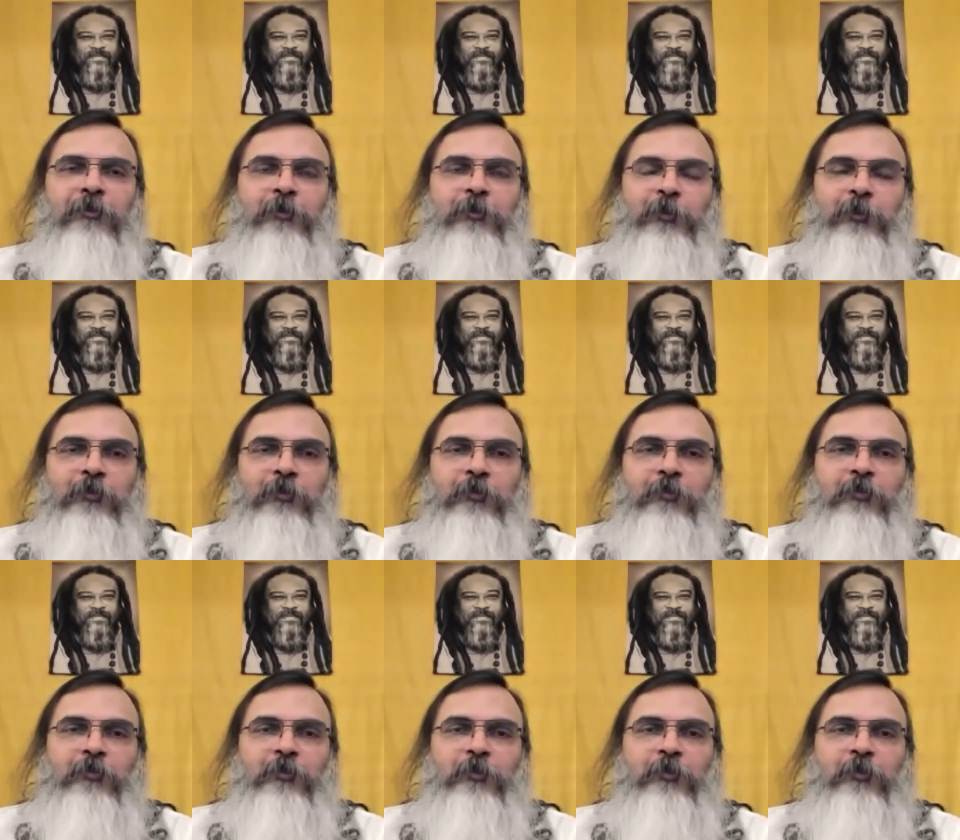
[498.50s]

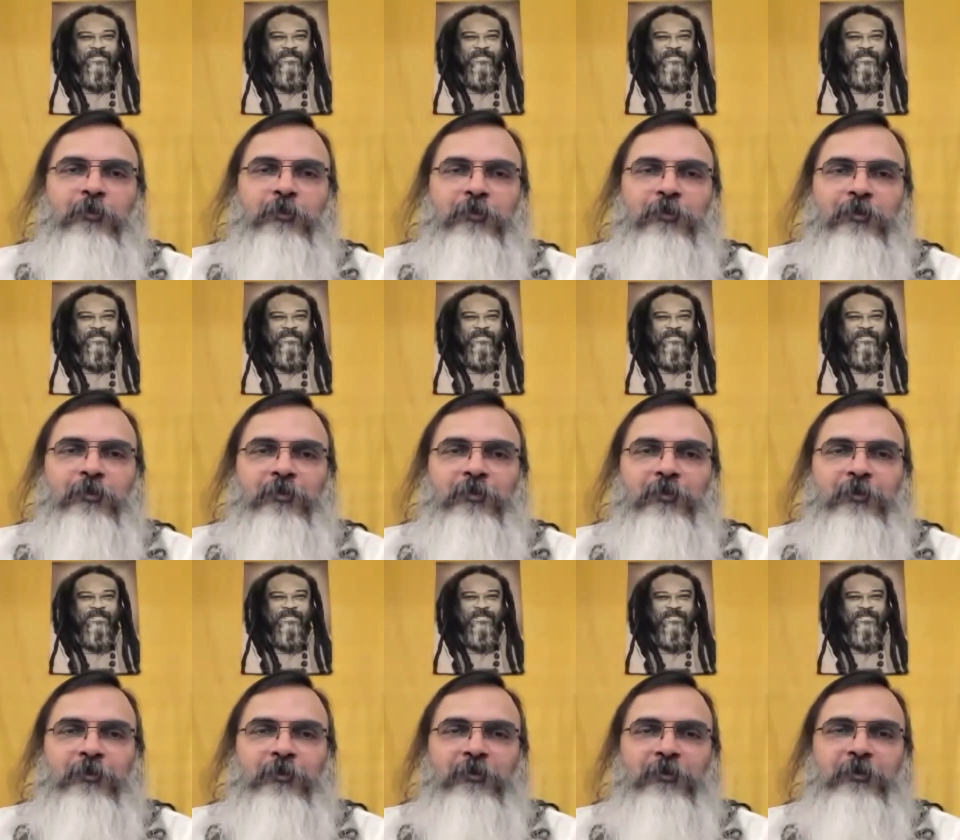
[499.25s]

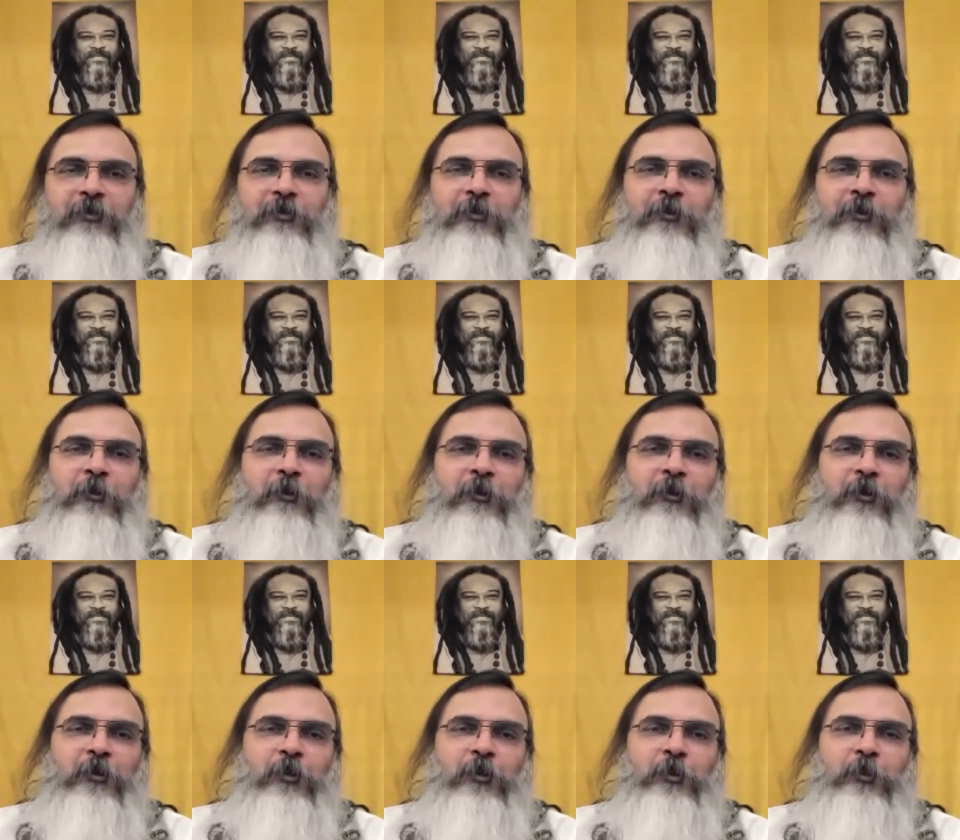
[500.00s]

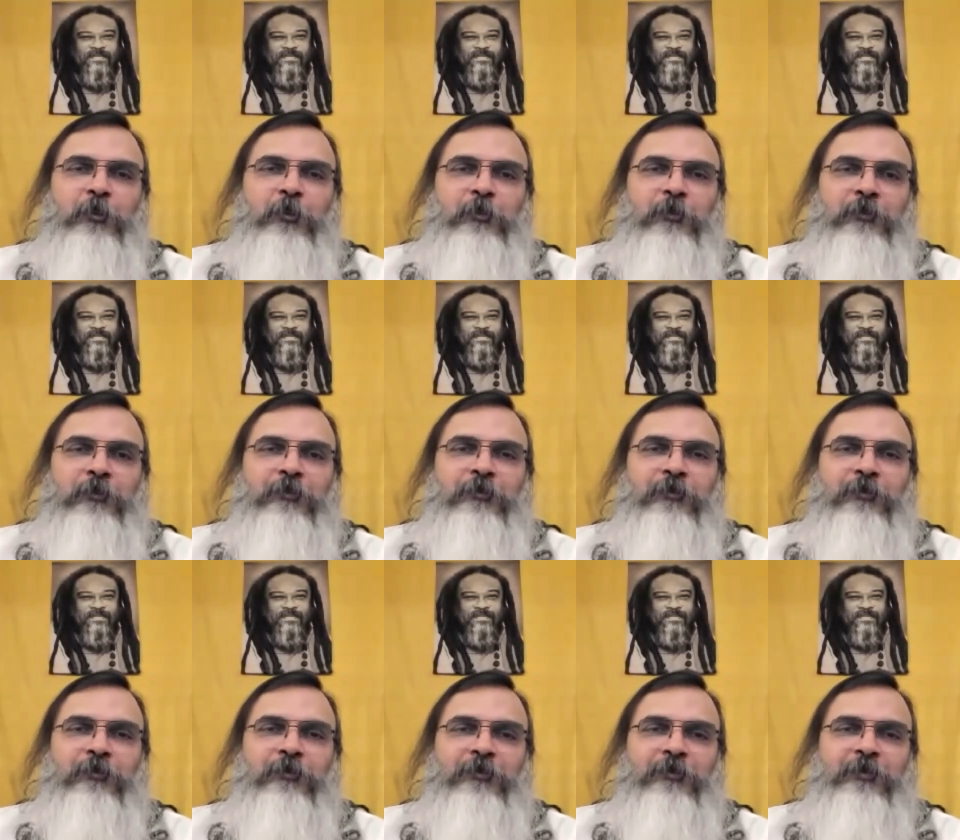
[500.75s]

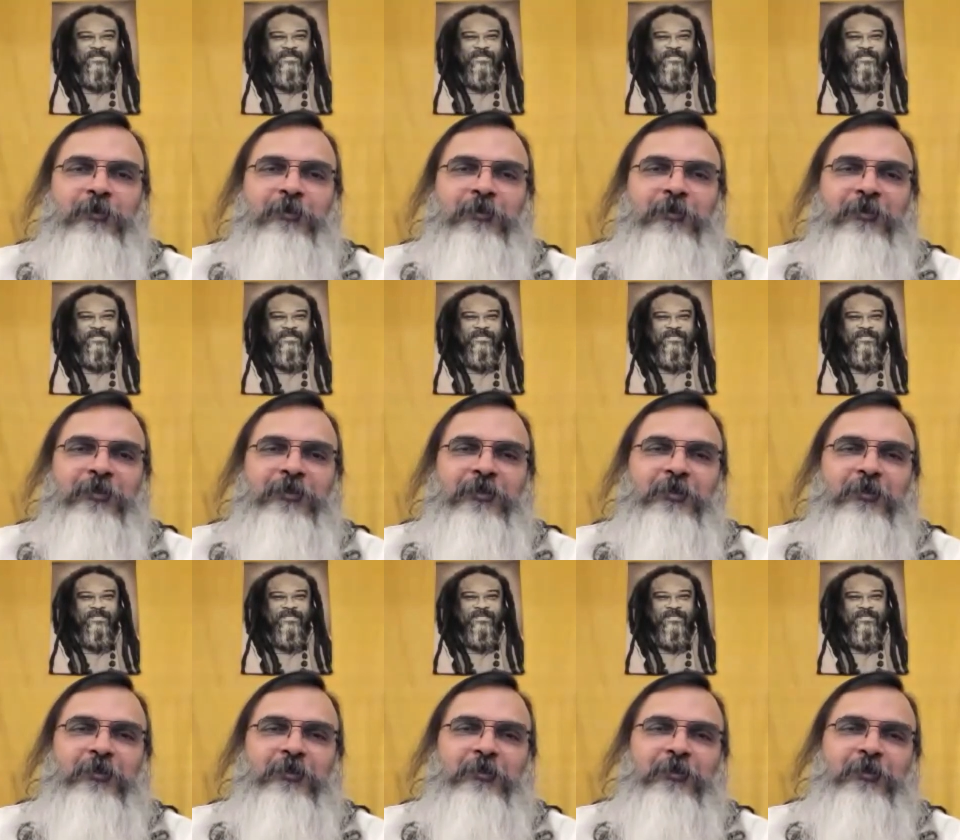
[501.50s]

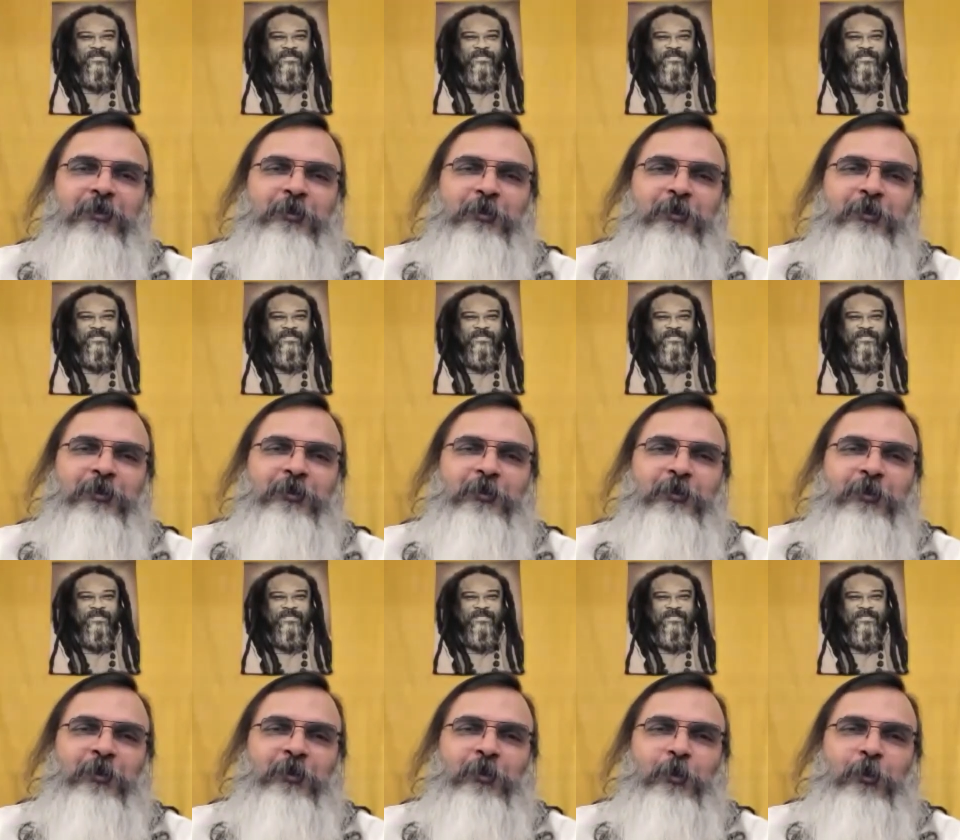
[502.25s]

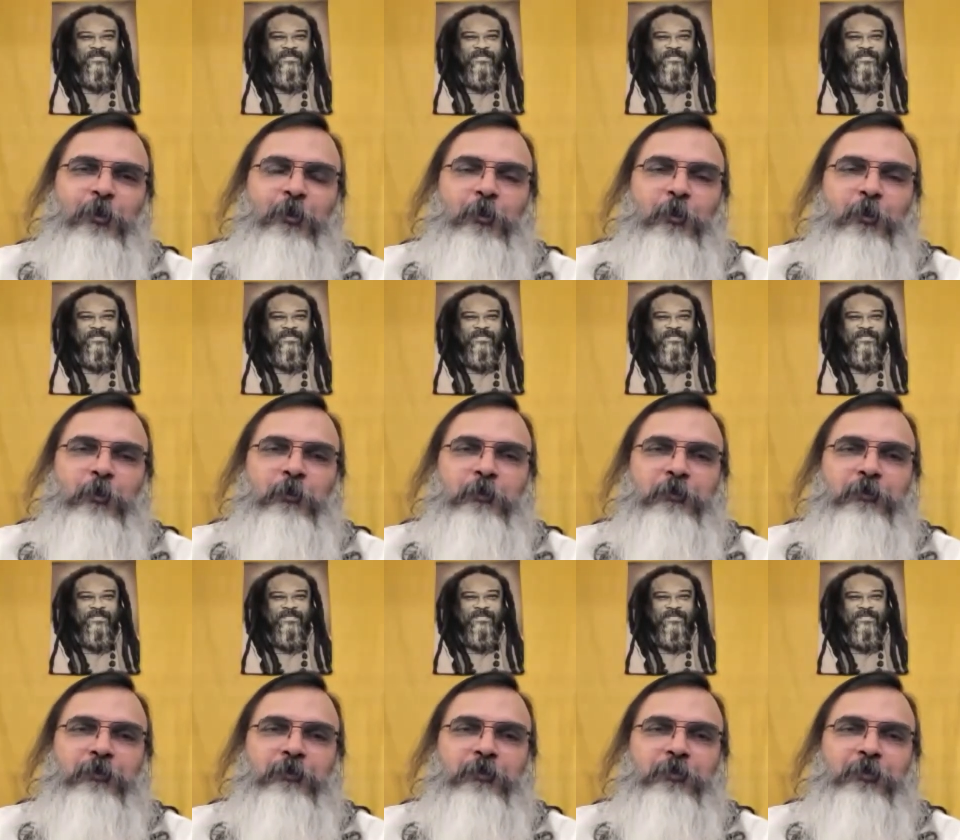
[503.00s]

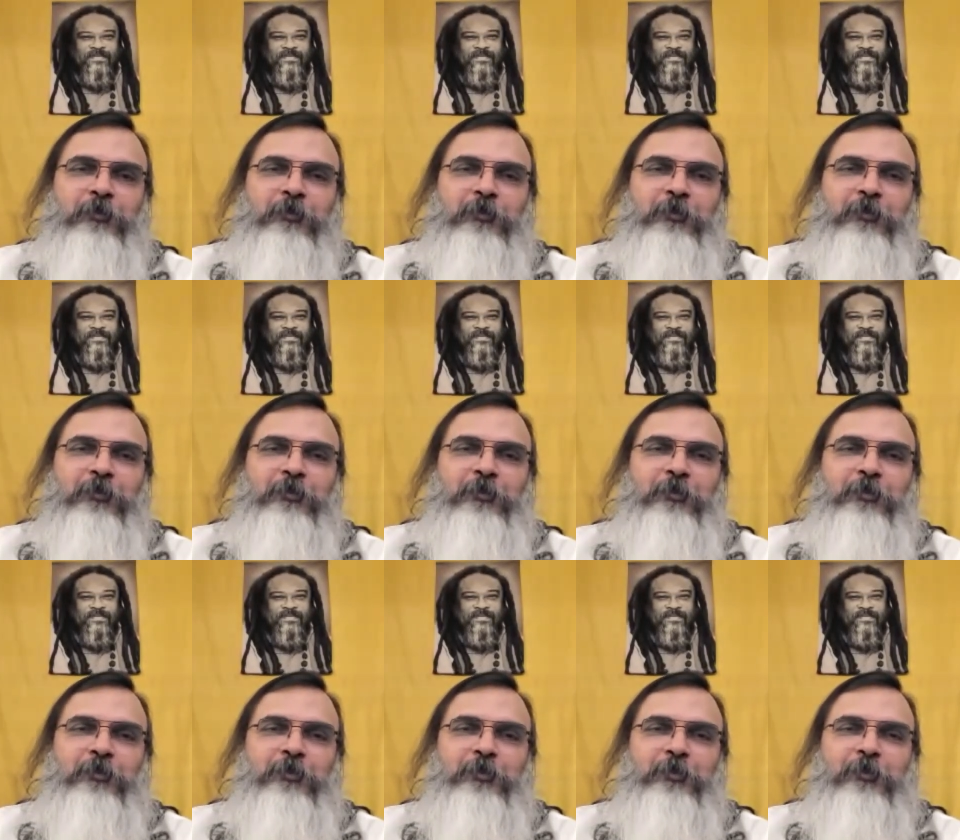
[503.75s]

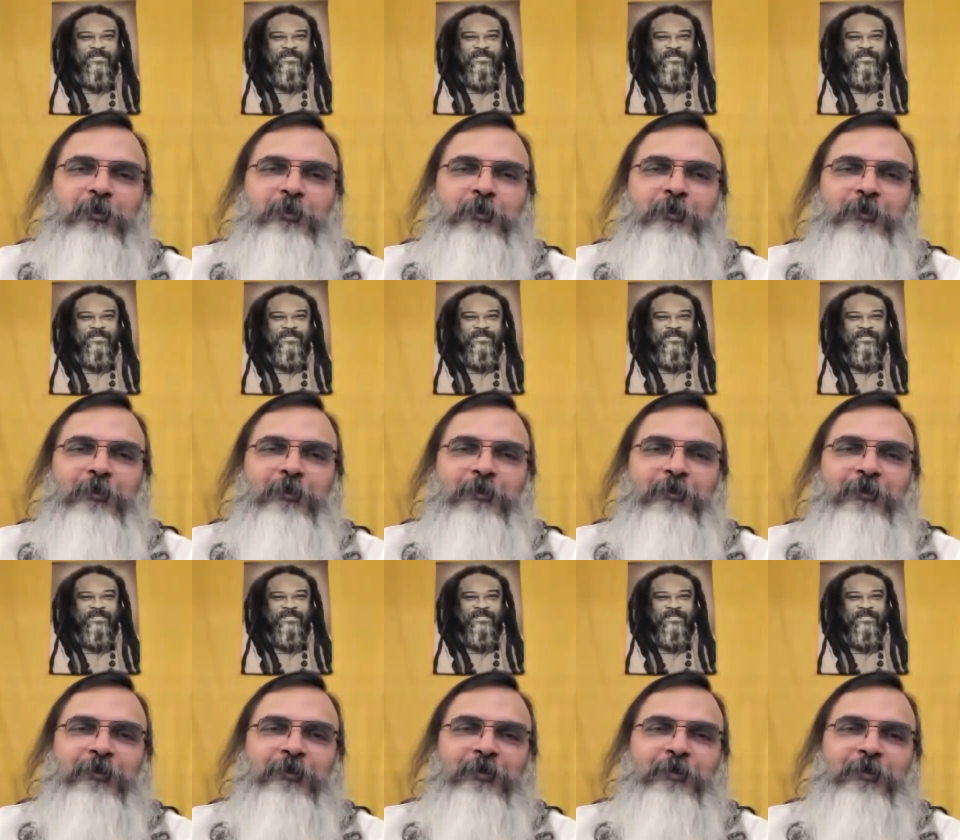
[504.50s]

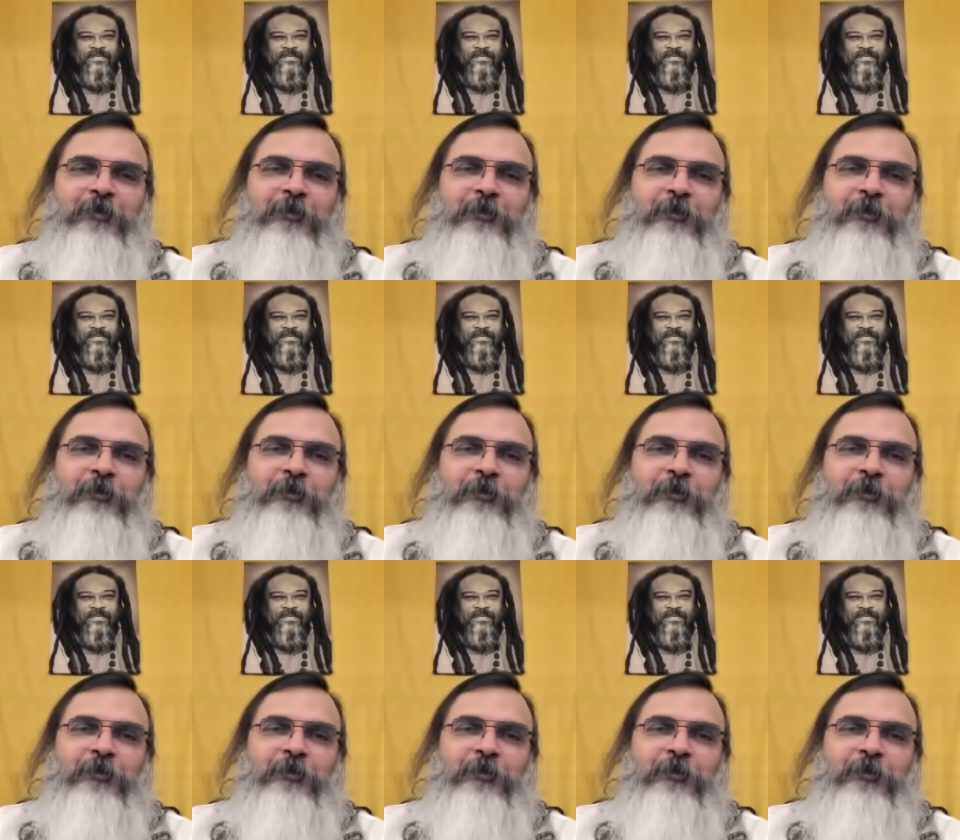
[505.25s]
(silence)